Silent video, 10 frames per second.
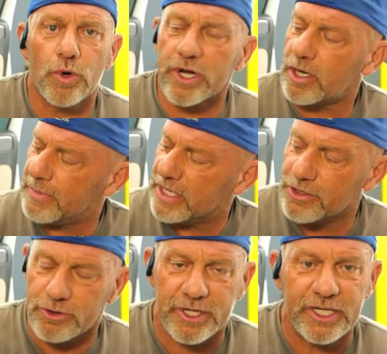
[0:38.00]
we're gonna be
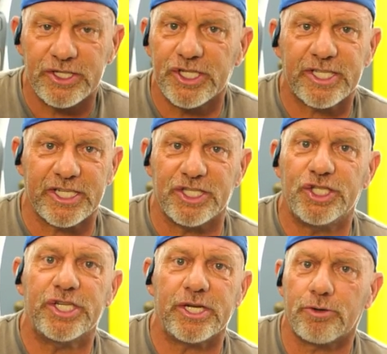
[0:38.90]
using just a
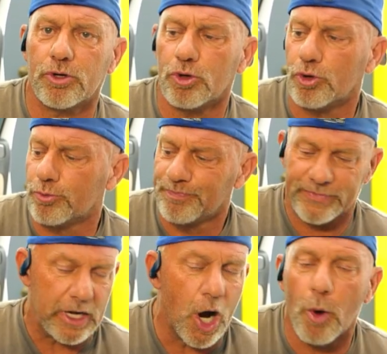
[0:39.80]
general
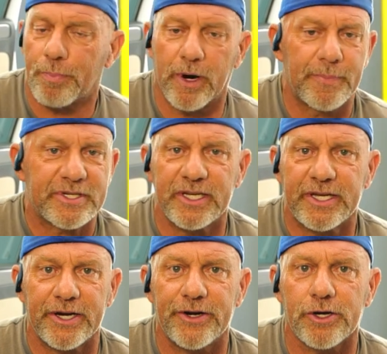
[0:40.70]
all-purpose
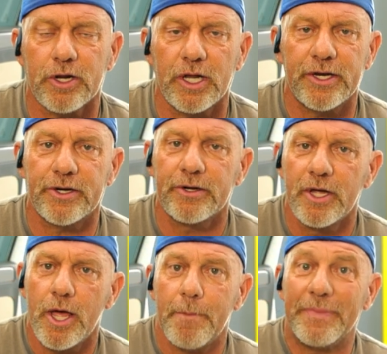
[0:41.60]
interior cleaner
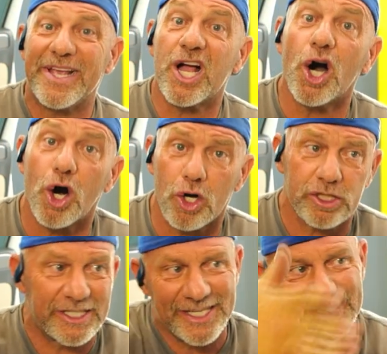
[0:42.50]

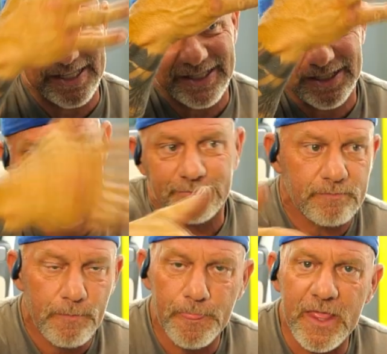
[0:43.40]
because this is
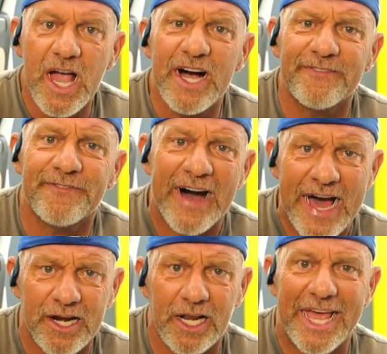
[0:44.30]
a
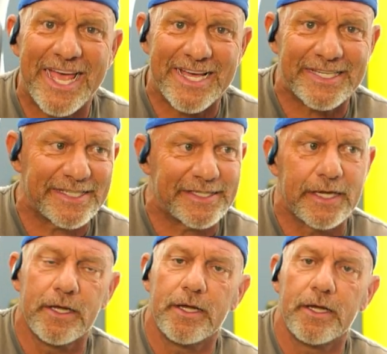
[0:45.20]
vinyl S